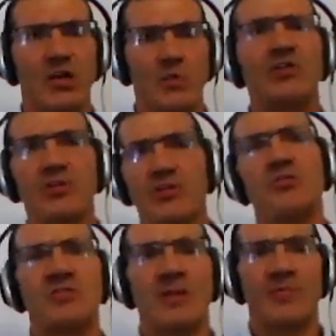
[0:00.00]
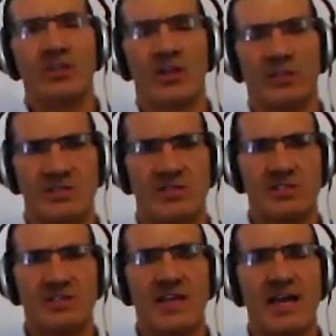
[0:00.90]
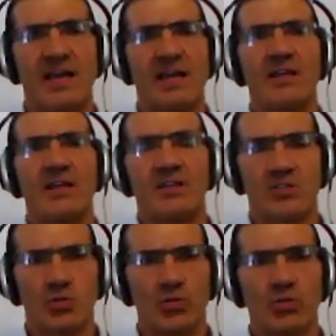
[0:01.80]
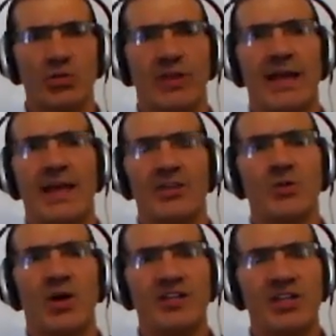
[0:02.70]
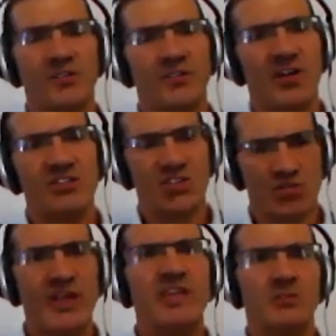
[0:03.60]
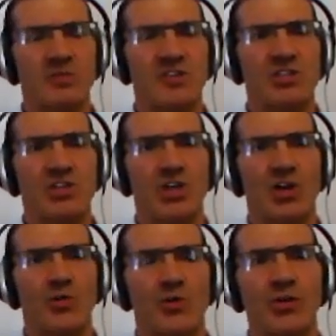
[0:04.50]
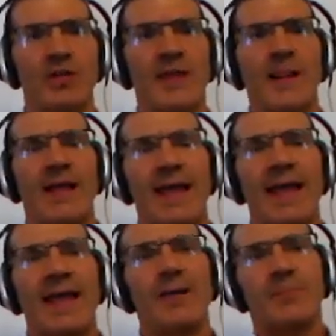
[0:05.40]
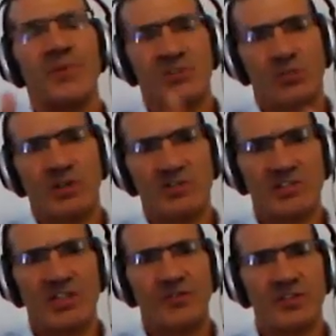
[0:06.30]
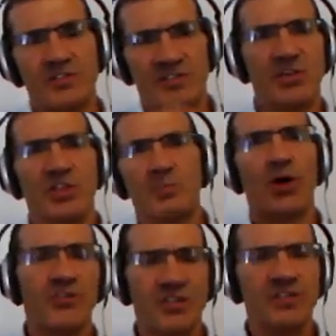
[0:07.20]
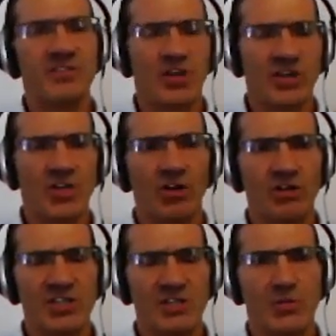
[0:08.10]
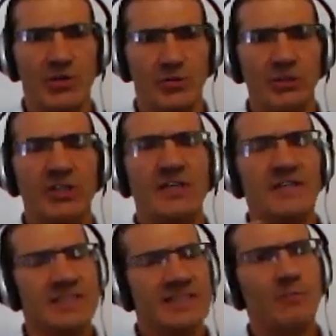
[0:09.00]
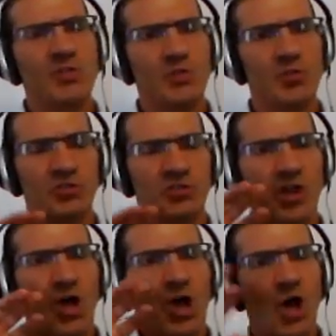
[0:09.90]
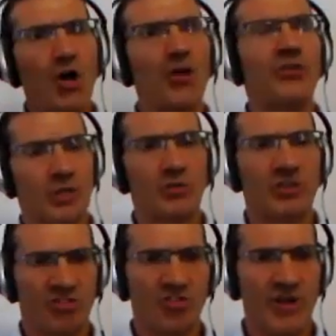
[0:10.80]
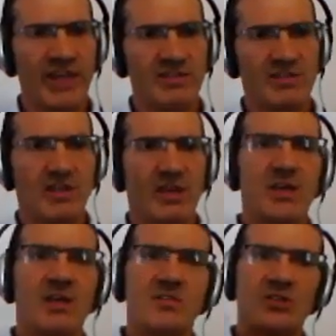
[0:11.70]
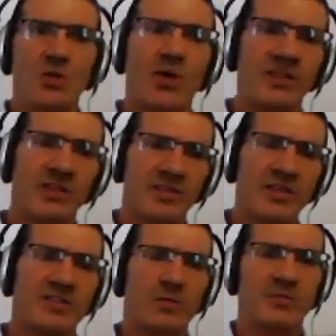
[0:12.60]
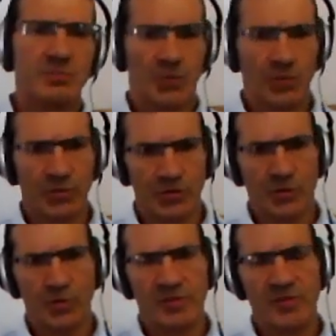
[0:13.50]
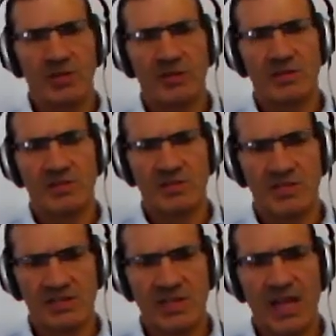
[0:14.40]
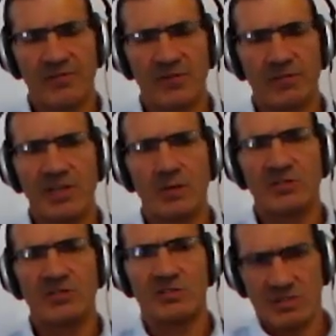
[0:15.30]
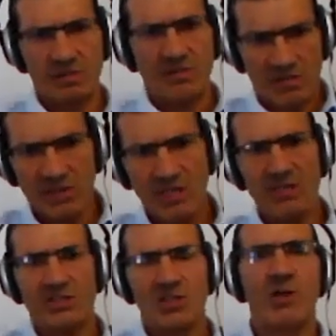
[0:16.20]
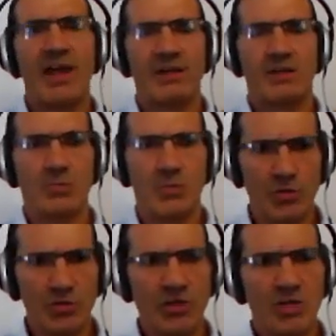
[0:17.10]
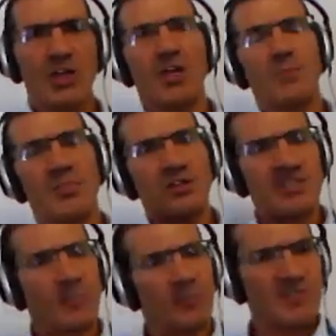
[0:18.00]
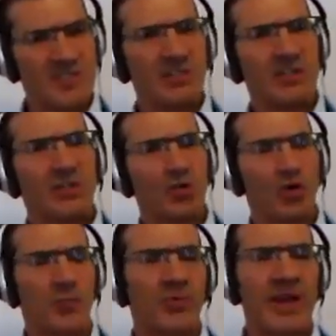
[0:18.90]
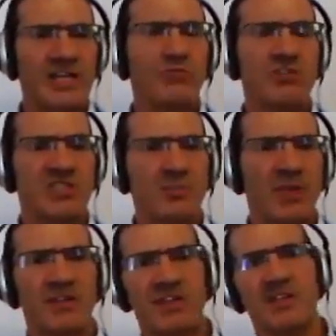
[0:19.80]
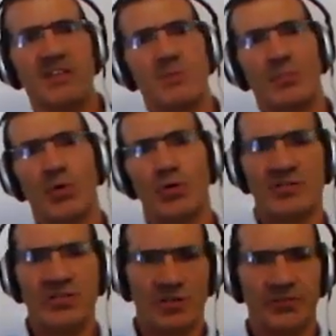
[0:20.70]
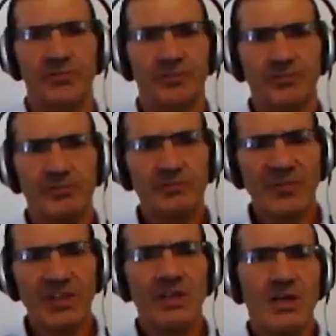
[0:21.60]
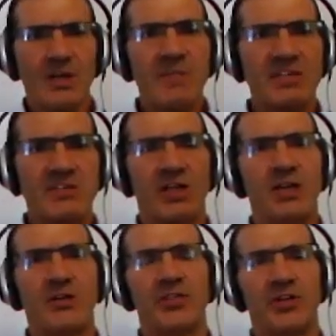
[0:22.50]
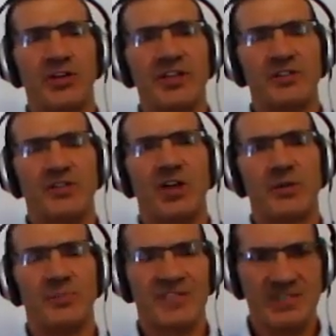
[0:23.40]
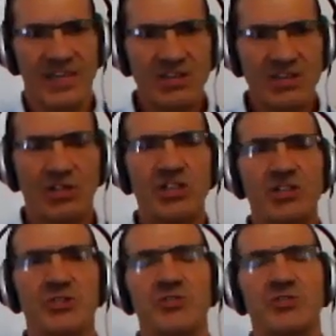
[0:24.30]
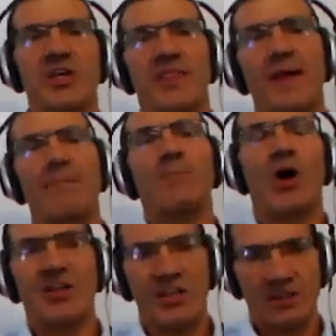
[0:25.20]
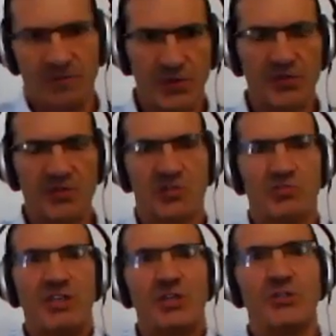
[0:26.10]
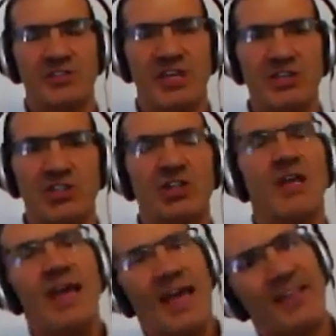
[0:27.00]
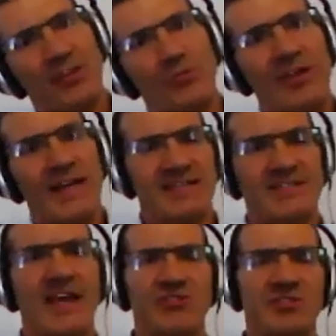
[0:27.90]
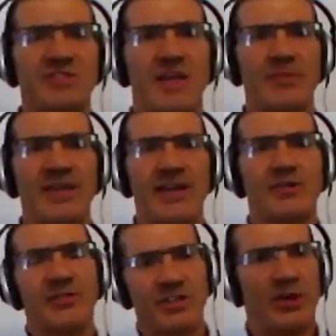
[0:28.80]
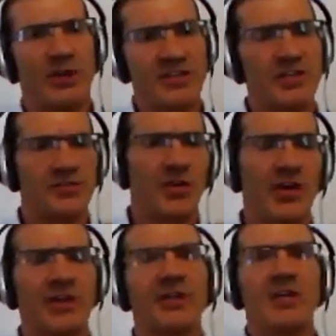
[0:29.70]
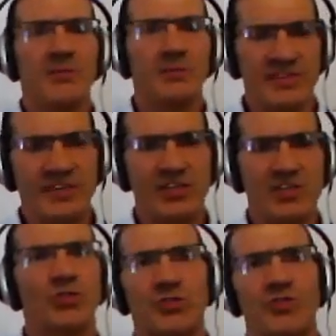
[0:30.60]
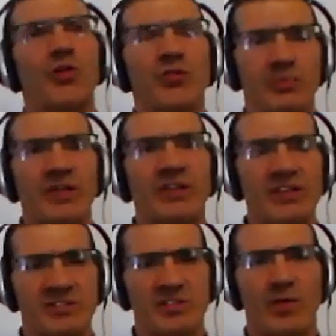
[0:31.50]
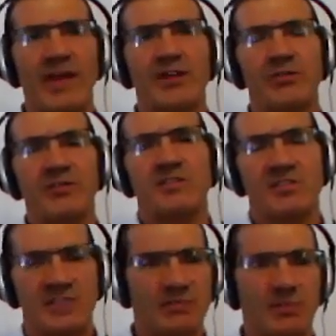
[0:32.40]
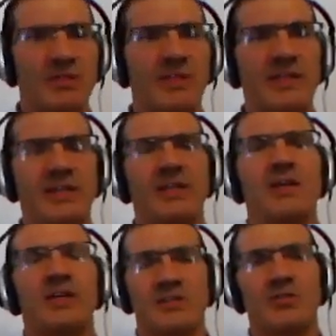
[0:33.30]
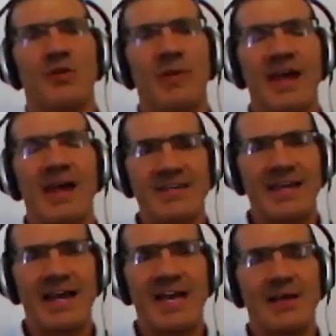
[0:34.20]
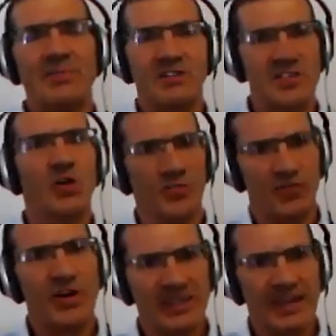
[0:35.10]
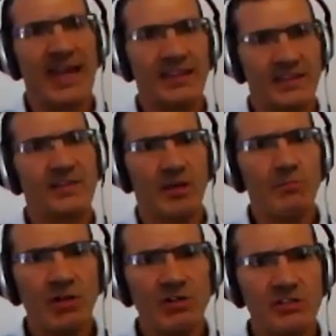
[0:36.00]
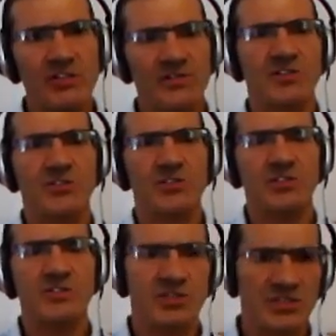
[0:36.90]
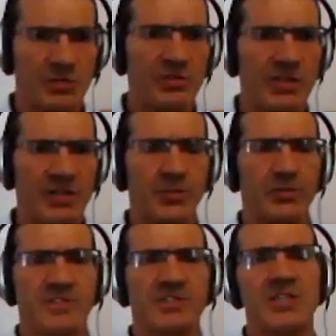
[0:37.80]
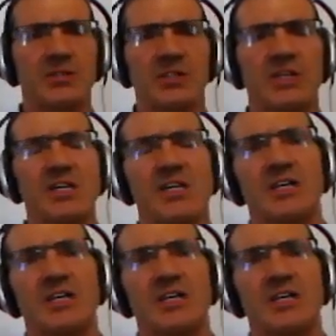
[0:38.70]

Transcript: When you use something like the 6-star tool, you identify strengths within your cohort, but as well as deficits. So the positive psychology model, some tools only look at strengths. So one of the things that was important within the 6-star for me was to integrate mood, because that was still incorporating and respecting the importance of mental health and identifying potential issues that might need further screening or attention. And the relaxation subcategory, identifying potential or vulnerabilities to anger and susceptibility to remain calm, self-regulate emotions for students, which is a really important skill.